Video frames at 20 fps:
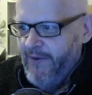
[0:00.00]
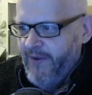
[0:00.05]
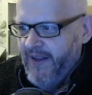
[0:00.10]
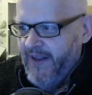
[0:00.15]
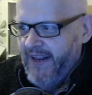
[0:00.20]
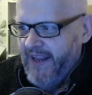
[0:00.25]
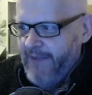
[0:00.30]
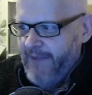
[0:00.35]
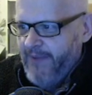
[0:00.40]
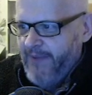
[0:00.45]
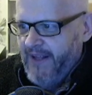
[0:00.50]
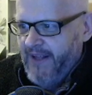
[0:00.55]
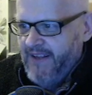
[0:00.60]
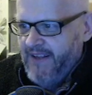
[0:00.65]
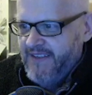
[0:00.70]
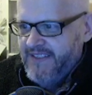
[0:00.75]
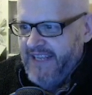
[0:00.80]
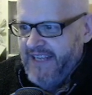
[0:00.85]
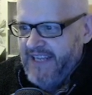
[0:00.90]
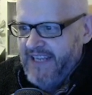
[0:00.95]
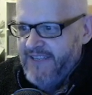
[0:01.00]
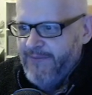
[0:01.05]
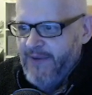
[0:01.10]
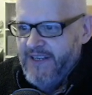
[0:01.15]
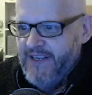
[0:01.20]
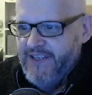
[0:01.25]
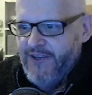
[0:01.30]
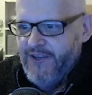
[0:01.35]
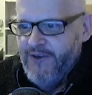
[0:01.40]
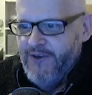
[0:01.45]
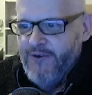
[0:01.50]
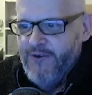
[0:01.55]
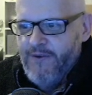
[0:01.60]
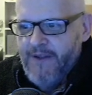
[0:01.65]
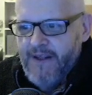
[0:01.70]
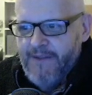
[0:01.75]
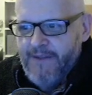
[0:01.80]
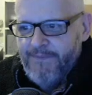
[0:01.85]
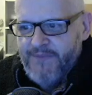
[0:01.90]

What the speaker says: Are we going to get past? Yes, we do.